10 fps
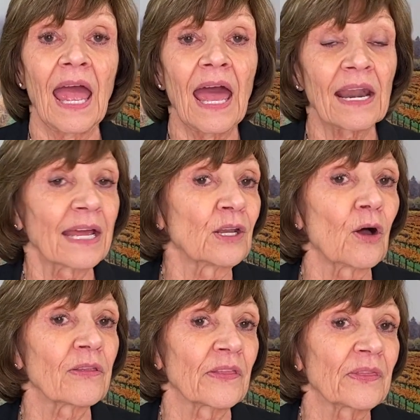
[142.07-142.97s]
And I
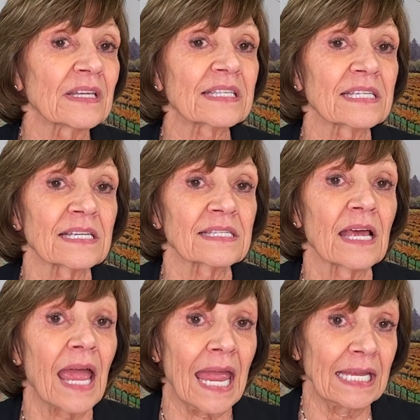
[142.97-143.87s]
know that this is
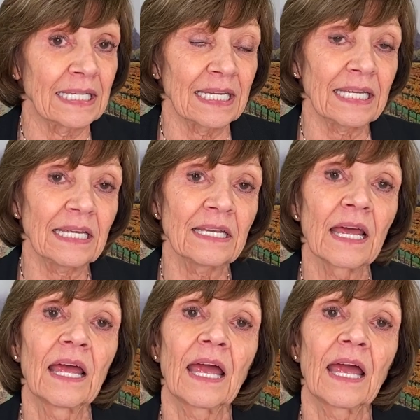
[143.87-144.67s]
a need